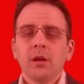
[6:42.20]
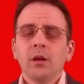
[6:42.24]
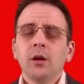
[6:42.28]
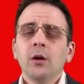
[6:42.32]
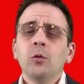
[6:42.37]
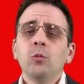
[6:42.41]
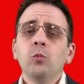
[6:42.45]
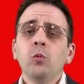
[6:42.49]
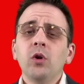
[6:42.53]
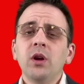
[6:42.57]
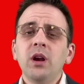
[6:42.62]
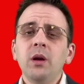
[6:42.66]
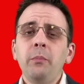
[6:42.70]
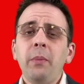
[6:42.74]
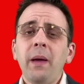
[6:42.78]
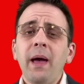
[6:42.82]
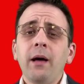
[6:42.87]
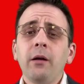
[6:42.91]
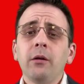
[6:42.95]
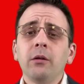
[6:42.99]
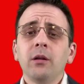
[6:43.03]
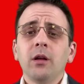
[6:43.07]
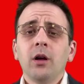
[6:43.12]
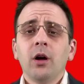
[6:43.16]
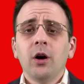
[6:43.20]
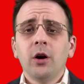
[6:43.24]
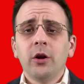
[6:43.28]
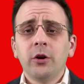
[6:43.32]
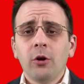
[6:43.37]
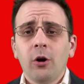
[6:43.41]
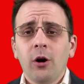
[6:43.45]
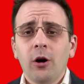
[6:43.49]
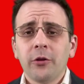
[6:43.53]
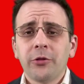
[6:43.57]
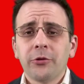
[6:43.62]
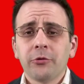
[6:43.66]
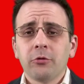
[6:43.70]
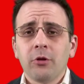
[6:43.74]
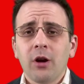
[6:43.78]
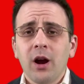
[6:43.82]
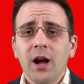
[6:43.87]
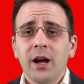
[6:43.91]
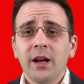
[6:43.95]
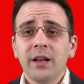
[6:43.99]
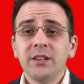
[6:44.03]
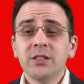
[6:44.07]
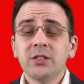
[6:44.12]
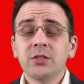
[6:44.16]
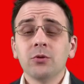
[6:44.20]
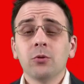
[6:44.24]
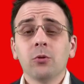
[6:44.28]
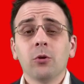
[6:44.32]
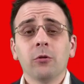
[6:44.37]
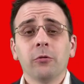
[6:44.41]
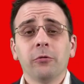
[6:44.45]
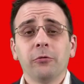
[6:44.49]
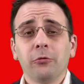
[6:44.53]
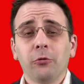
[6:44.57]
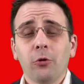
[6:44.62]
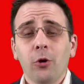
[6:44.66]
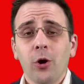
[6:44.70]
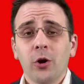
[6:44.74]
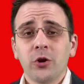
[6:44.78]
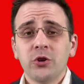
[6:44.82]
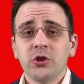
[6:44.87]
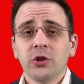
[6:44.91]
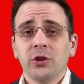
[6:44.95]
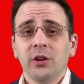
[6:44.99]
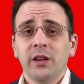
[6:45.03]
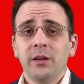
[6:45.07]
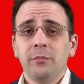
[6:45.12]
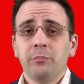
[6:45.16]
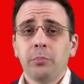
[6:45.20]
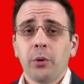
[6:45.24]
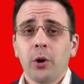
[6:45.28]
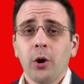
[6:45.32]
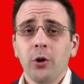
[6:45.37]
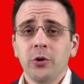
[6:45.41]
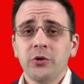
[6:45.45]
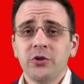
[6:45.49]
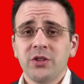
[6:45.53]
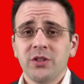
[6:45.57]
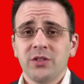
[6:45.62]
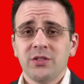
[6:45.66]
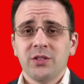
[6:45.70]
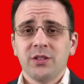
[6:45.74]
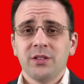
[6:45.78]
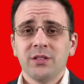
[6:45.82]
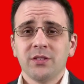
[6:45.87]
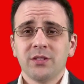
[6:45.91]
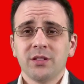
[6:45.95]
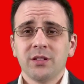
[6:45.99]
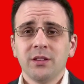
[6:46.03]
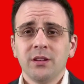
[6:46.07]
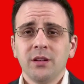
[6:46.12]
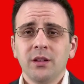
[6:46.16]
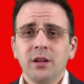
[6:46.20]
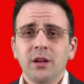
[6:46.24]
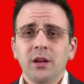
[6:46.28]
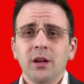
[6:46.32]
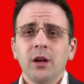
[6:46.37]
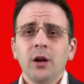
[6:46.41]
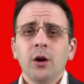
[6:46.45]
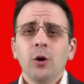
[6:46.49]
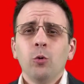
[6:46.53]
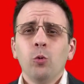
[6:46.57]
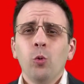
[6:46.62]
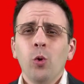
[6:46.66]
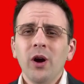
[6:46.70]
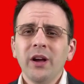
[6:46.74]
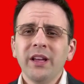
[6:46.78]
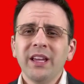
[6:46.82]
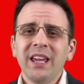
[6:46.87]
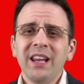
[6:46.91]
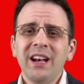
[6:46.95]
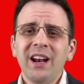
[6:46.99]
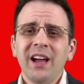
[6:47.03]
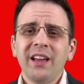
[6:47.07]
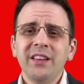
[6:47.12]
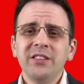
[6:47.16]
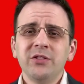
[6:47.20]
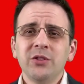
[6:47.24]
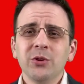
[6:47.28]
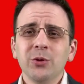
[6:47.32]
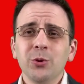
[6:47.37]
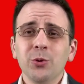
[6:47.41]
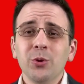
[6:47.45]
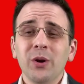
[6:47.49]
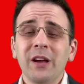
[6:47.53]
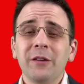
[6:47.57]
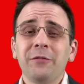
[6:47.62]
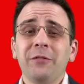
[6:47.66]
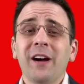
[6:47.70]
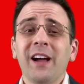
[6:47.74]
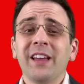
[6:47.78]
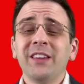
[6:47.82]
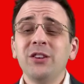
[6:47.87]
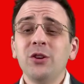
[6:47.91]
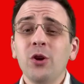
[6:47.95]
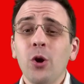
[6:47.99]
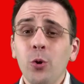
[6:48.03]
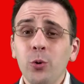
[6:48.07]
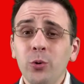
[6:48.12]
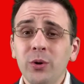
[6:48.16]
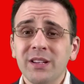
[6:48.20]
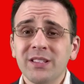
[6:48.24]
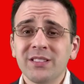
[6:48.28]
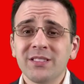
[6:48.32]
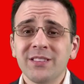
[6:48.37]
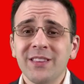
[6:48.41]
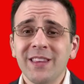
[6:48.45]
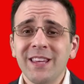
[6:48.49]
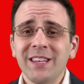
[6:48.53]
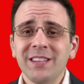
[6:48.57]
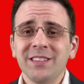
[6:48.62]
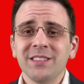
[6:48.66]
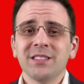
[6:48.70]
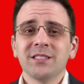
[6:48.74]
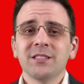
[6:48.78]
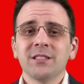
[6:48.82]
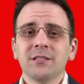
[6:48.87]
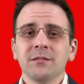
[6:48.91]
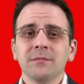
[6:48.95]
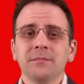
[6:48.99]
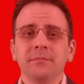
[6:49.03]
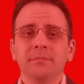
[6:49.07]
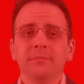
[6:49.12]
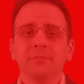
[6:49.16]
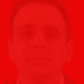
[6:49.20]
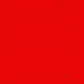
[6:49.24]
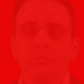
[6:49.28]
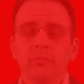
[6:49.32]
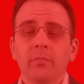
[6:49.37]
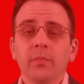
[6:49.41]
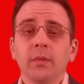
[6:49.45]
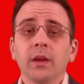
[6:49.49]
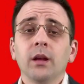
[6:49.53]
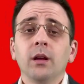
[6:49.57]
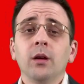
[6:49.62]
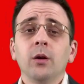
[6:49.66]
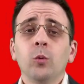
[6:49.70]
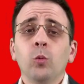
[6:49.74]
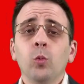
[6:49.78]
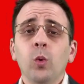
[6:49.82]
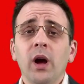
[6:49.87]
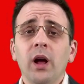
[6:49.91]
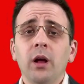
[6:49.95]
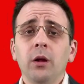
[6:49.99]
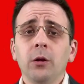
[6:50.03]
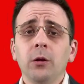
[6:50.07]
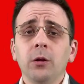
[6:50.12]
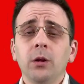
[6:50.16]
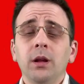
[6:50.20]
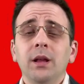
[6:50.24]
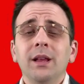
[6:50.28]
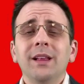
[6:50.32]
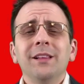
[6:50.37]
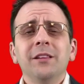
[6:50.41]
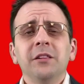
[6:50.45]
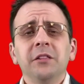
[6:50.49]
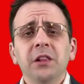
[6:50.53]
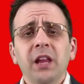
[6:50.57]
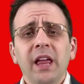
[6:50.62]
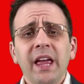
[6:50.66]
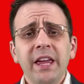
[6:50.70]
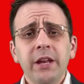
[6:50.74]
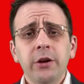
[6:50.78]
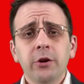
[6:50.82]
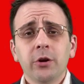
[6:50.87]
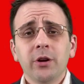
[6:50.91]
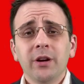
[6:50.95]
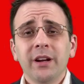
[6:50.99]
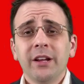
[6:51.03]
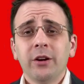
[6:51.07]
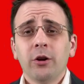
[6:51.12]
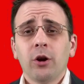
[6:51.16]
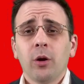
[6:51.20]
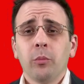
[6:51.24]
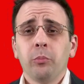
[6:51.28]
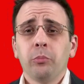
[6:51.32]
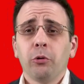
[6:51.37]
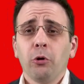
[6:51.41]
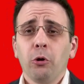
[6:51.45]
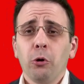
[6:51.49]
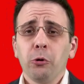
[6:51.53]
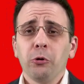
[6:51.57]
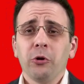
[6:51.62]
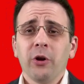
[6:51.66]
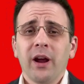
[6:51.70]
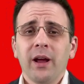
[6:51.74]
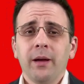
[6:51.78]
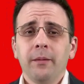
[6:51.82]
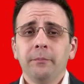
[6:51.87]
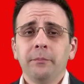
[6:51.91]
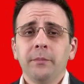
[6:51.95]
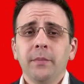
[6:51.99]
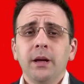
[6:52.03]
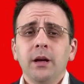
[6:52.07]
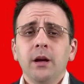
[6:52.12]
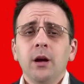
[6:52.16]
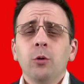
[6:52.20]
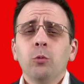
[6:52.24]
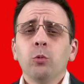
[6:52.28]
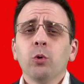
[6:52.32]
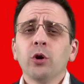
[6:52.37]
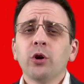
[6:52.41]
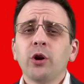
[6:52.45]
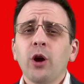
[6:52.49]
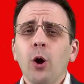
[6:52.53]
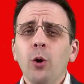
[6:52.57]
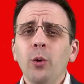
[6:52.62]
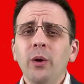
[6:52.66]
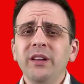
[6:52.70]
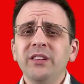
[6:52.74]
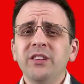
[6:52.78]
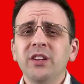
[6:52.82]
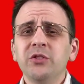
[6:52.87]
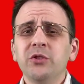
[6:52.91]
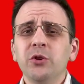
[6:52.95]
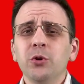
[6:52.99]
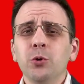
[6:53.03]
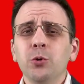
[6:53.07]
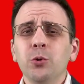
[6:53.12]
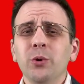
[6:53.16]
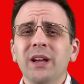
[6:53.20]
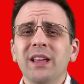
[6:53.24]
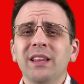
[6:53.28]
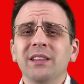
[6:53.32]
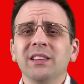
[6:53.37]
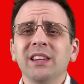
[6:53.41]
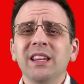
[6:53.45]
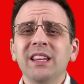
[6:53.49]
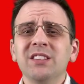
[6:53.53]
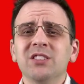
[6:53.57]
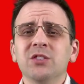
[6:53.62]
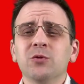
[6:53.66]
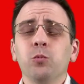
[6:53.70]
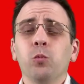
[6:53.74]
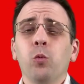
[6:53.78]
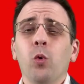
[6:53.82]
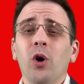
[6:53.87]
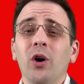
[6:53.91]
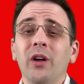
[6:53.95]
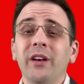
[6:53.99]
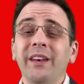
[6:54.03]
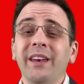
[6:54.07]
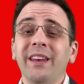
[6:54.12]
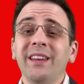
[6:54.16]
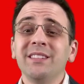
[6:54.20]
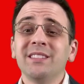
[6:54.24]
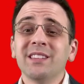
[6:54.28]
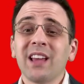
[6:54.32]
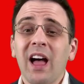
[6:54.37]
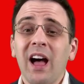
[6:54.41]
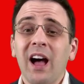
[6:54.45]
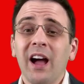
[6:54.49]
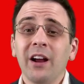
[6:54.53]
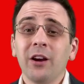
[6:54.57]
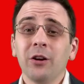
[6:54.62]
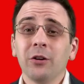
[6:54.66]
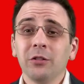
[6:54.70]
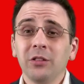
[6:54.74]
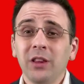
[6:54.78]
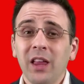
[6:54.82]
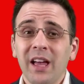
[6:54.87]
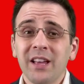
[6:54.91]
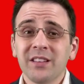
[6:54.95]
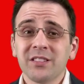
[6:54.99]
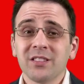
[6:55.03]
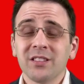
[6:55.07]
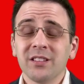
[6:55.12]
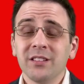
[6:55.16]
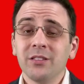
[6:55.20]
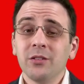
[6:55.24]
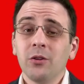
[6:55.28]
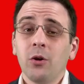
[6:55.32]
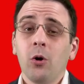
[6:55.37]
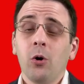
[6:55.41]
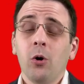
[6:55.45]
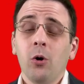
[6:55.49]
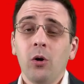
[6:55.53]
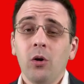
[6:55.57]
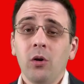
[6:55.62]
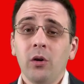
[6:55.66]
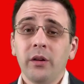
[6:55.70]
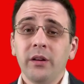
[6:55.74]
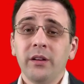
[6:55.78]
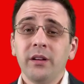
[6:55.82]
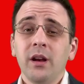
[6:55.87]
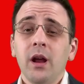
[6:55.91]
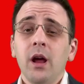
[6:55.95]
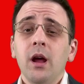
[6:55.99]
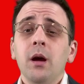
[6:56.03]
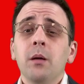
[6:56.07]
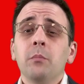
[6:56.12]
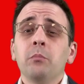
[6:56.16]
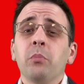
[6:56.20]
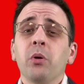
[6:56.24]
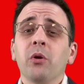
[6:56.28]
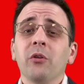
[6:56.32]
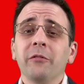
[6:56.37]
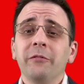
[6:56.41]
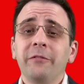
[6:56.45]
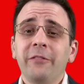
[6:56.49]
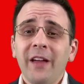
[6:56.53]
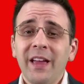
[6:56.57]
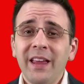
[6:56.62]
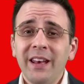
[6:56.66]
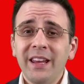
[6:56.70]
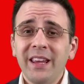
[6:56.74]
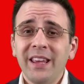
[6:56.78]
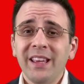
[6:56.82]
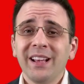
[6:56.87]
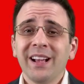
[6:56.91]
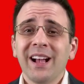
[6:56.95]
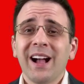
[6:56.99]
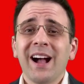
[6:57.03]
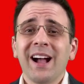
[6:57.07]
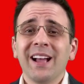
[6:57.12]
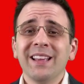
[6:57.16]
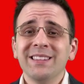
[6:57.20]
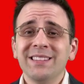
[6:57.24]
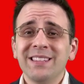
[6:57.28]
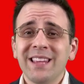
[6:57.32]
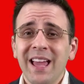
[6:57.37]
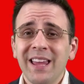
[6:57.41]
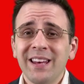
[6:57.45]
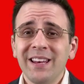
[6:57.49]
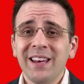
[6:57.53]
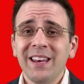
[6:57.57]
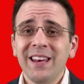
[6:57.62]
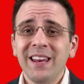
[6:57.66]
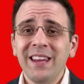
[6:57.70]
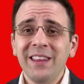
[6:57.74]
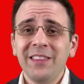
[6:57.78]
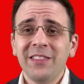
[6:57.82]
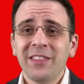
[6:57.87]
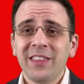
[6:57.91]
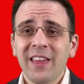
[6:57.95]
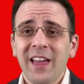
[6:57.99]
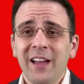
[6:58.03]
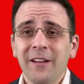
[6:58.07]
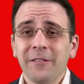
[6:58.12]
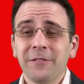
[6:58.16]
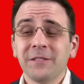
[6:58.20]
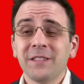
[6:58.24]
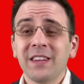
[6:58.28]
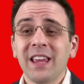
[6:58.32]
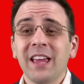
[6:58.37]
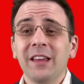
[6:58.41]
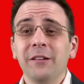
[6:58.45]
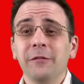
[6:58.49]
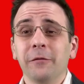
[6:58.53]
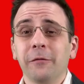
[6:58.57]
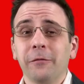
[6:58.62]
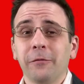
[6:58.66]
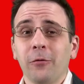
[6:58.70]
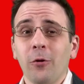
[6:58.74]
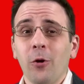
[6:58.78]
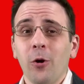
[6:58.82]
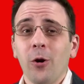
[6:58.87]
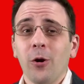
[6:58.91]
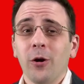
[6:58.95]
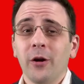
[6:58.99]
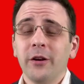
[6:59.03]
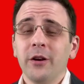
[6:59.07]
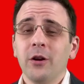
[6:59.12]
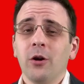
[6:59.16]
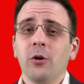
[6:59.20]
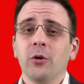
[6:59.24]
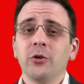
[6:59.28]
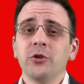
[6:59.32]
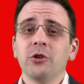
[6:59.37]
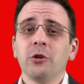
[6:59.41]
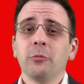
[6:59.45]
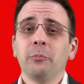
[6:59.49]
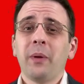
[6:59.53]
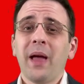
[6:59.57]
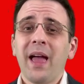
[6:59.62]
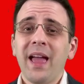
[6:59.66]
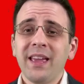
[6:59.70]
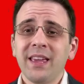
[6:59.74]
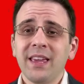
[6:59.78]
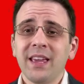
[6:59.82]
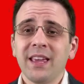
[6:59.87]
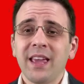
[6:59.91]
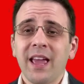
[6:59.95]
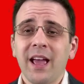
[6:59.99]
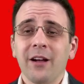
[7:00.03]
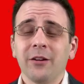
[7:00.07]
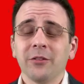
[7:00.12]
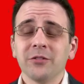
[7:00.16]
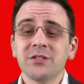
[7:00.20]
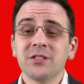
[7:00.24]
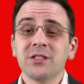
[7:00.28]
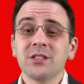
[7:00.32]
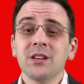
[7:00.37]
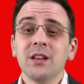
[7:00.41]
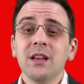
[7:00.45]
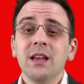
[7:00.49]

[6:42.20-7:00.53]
What about unauthorized or fraudulent purchases? What can I do if I notice these? Well, later in our program, we're going to do at least one entire lesson on preventing identity theft and fraud on your bank accounts,